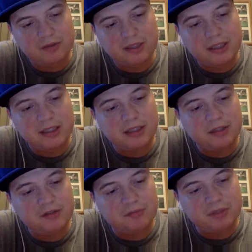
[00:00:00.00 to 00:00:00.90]
why I got to get
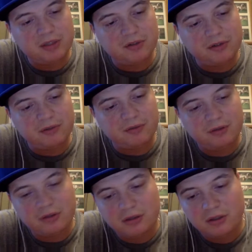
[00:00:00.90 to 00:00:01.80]
these in penny sleeves.
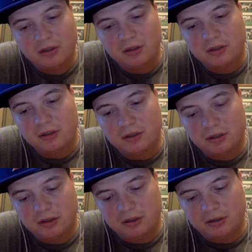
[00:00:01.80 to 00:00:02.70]

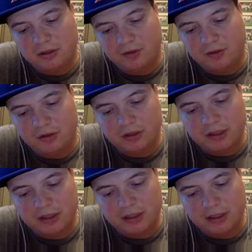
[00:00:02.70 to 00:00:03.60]
Doesn't look
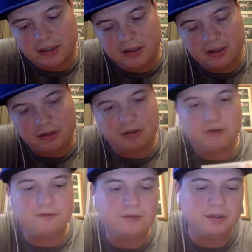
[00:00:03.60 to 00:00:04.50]
like it did anything,
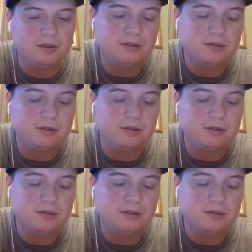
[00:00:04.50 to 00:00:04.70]
hopefully.